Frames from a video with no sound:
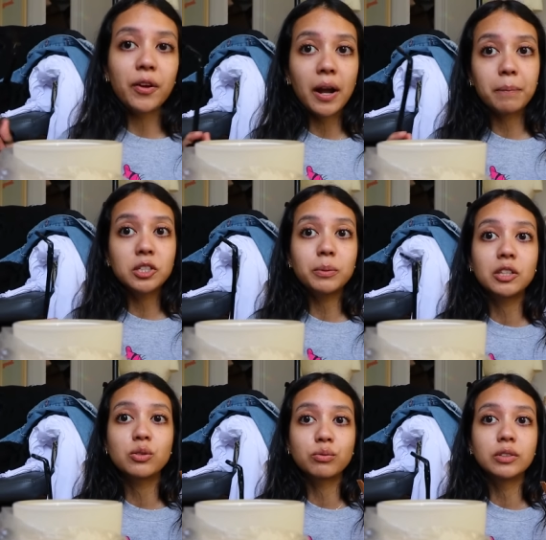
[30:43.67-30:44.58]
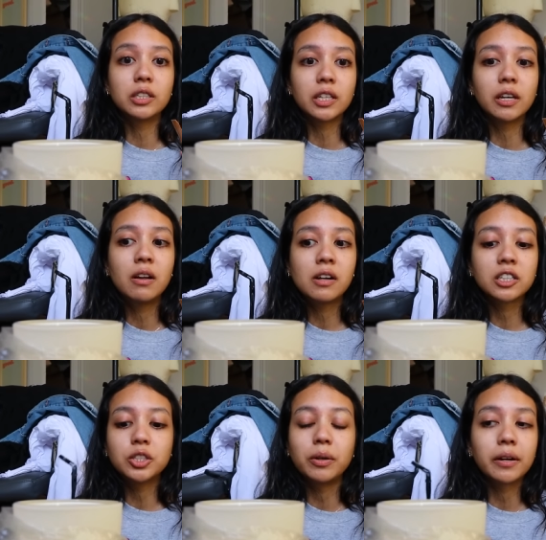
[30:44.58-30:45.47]
and there happened to be this really
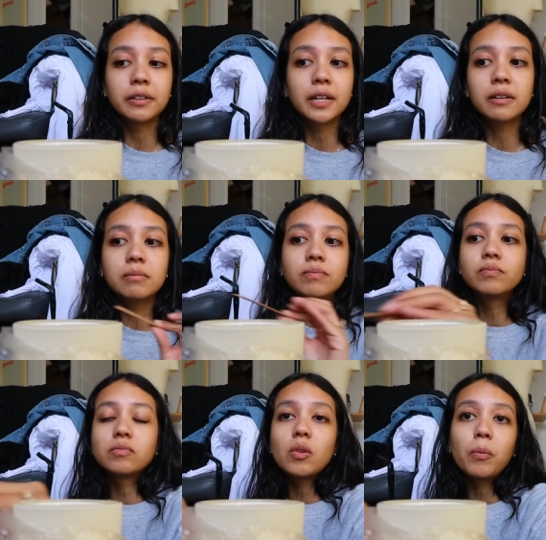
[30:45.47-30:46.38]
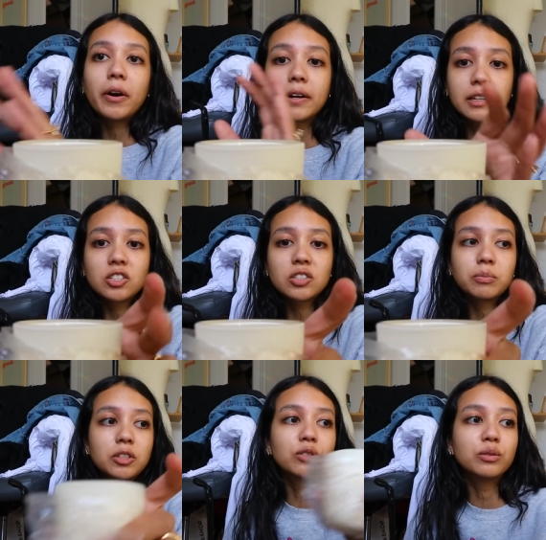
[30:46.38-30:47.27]
cute area where I got
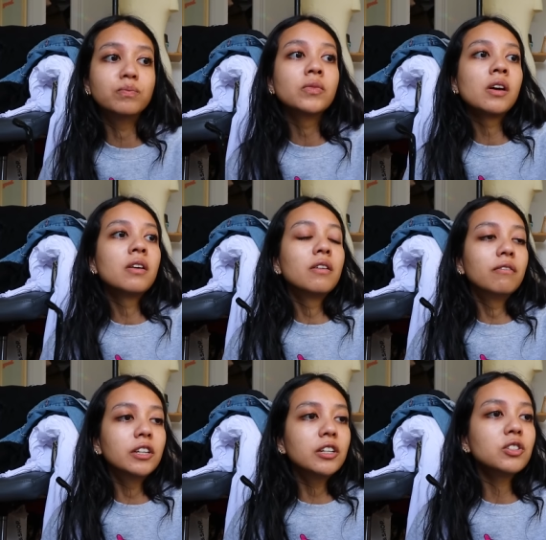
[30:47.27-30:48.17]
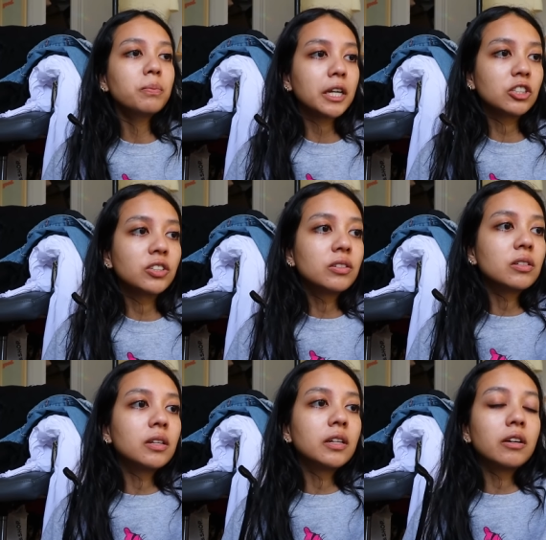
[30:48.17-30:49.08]
some cute videos and pictures
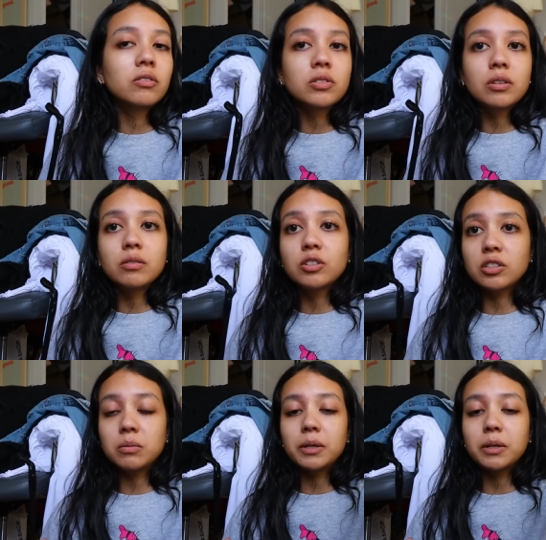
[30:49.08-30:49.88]
and then I also took some